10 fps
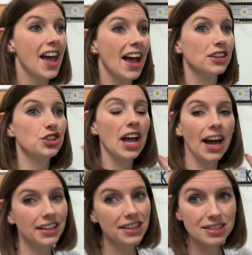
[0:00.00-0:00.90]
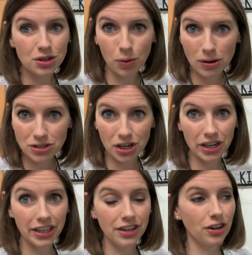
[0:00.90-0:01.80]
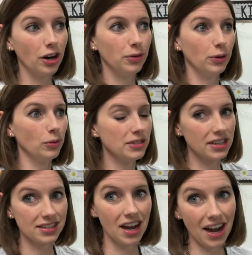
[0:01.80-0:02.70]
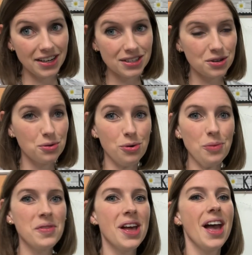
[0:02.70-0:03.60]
And she added this quote to her kindergarten room. It says, kind is cool.